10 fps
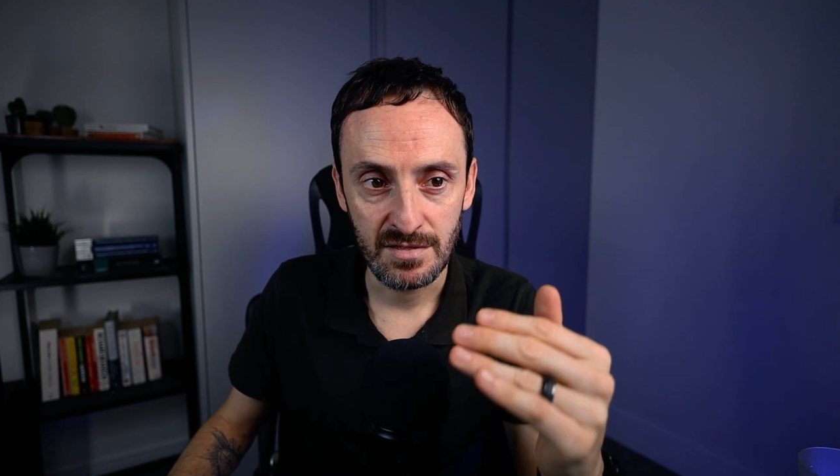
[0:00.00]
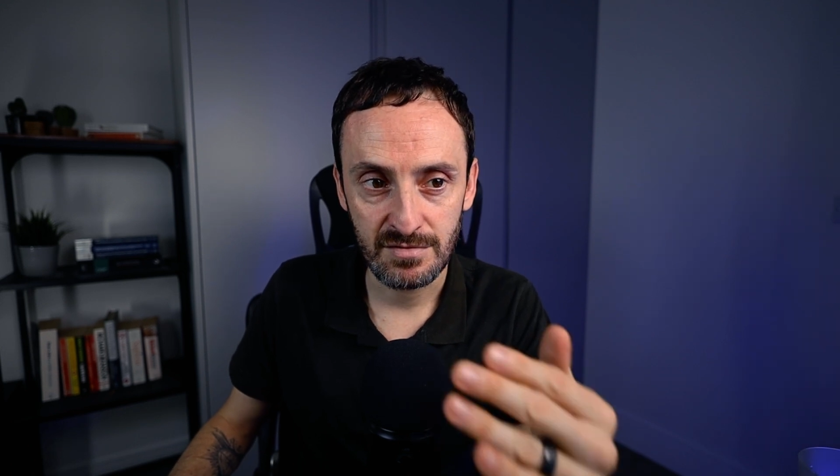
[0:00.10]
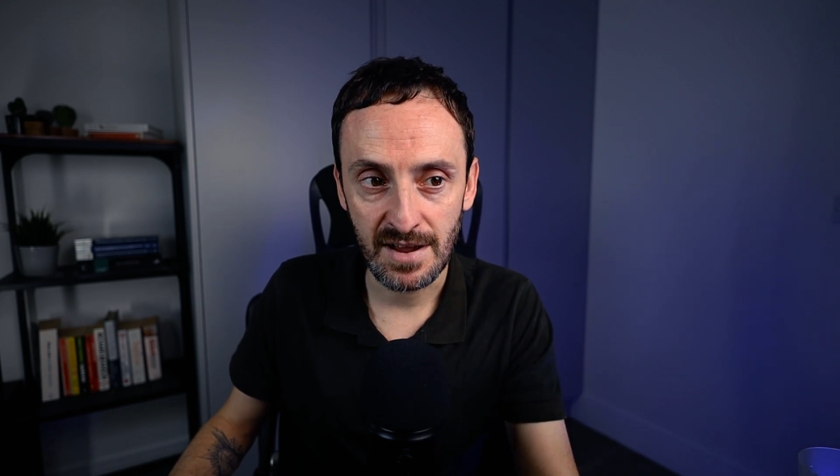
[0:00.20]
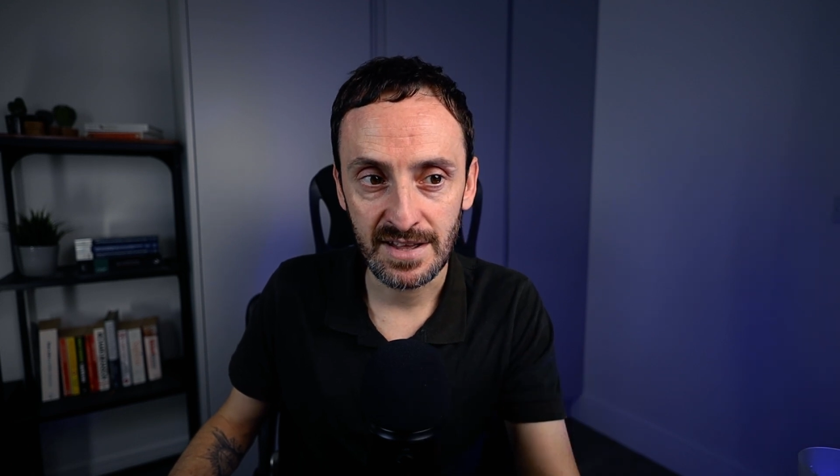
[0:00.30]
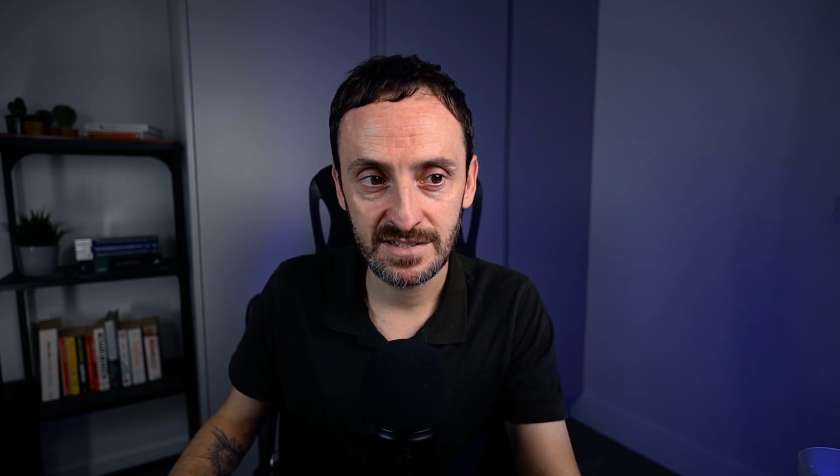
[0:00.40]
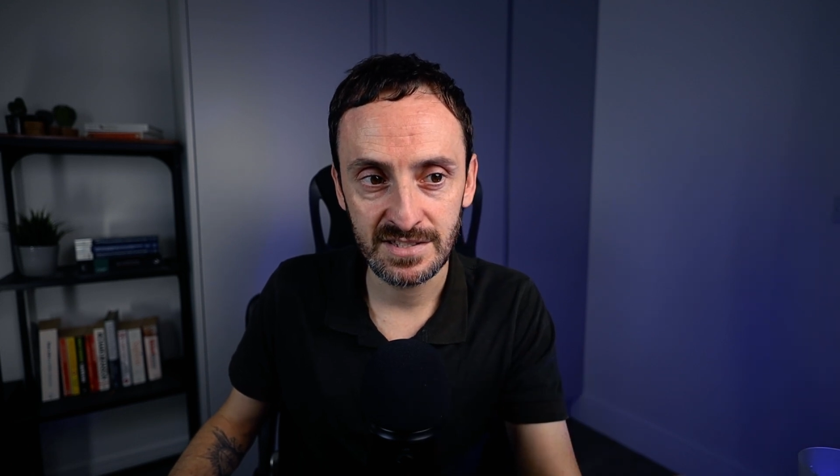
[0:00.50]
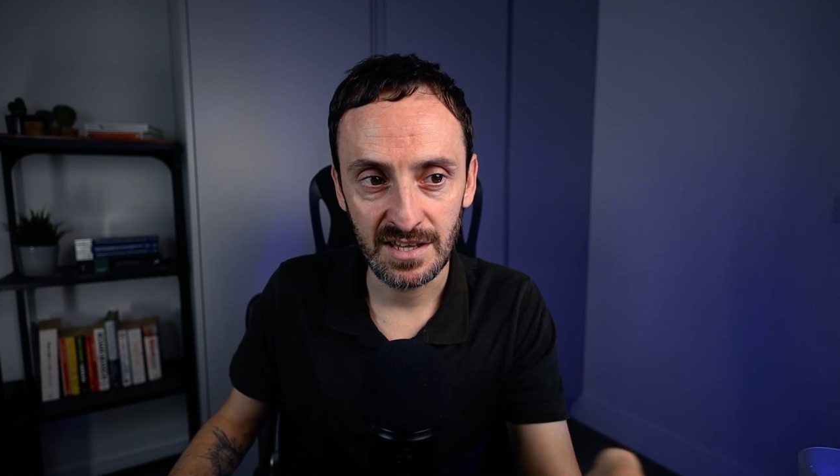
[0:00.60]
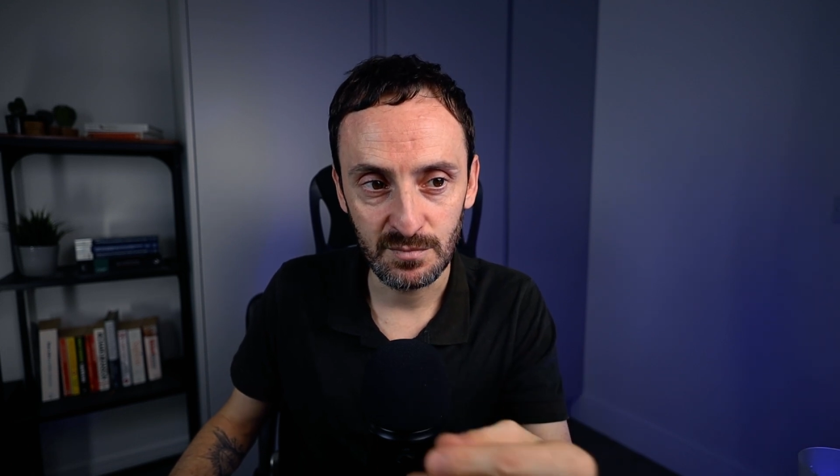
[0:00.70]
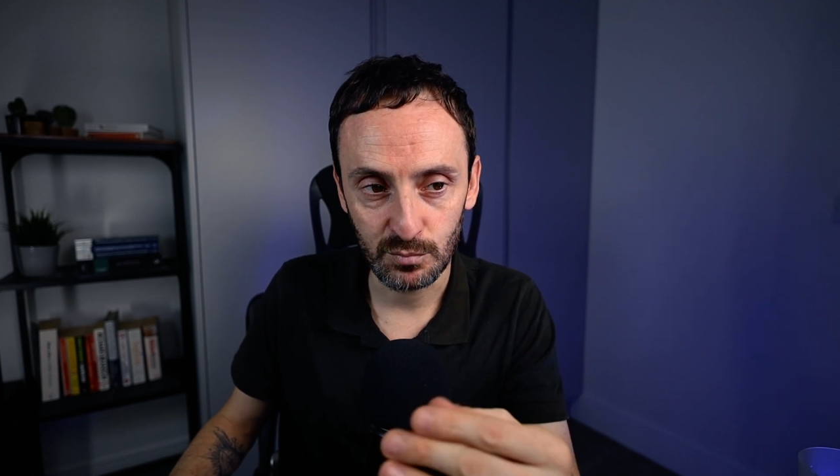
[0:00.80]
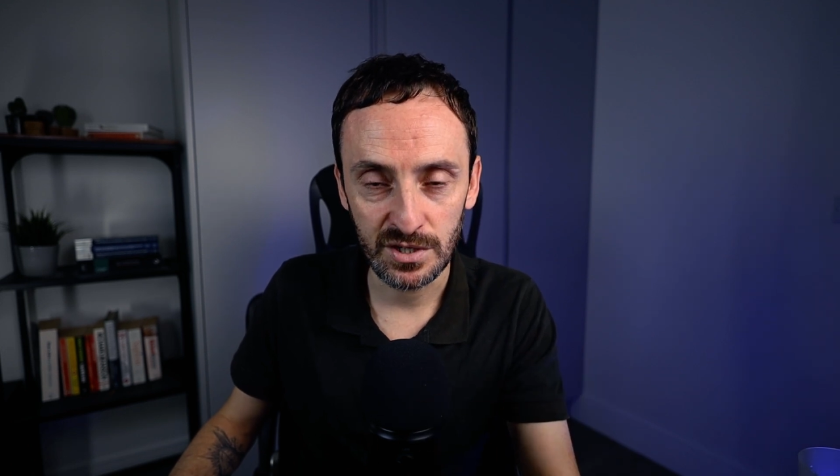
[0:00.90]
threats
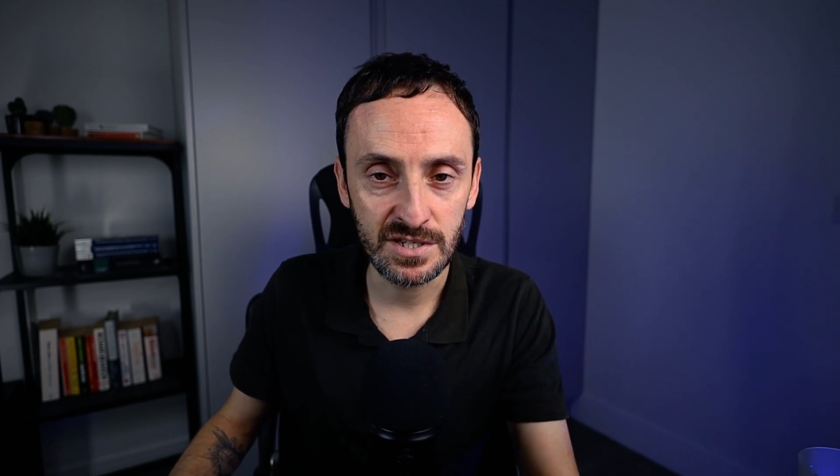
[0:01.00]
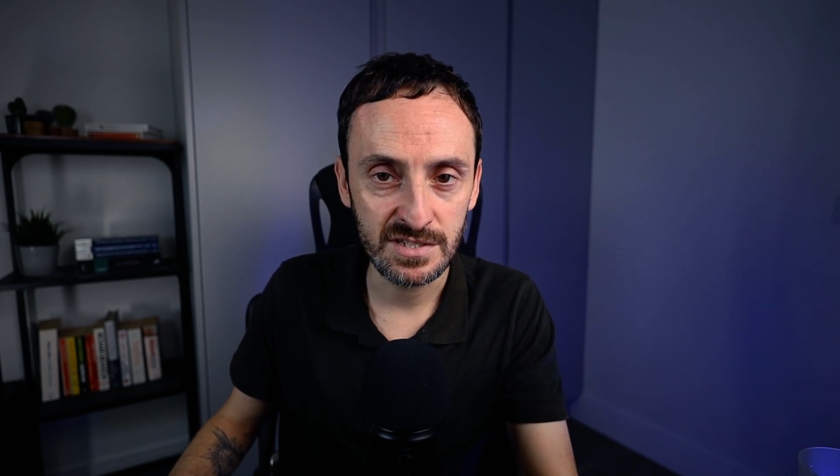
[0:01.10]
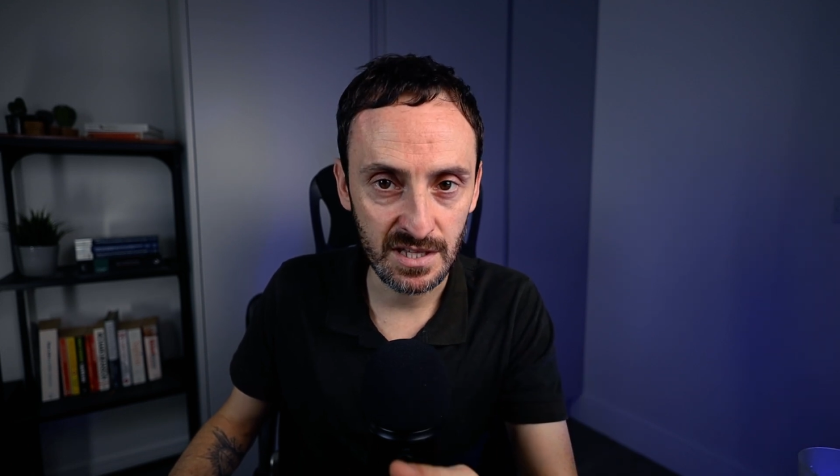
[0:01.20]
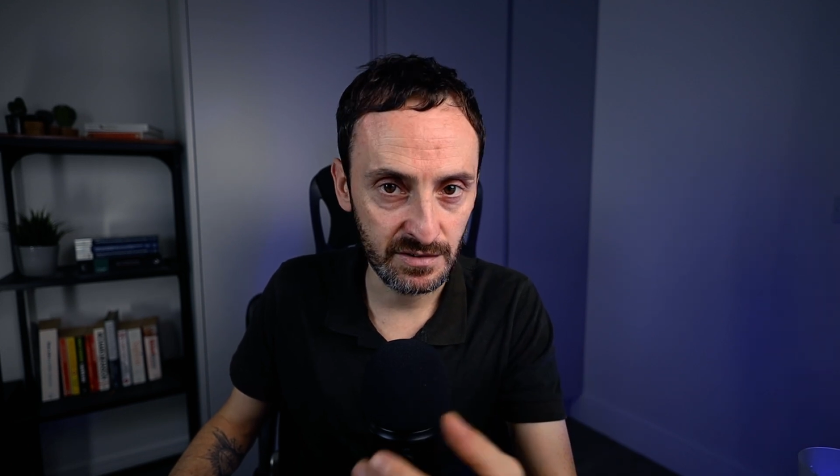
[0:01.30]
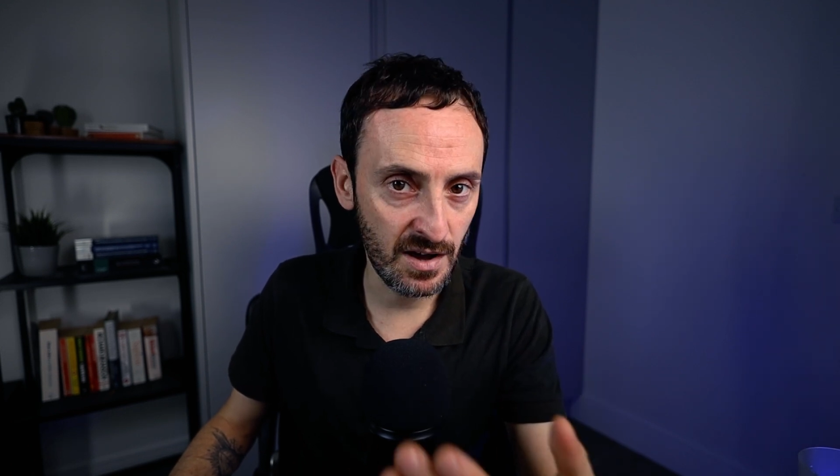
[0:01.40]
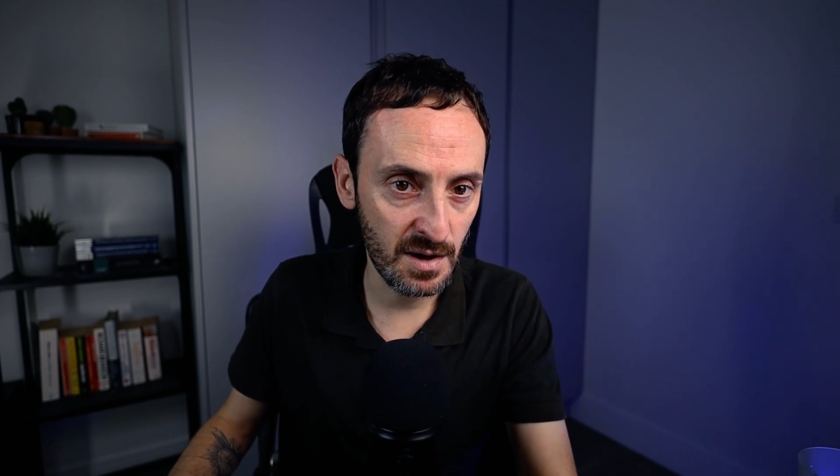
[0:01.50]
and breaches that have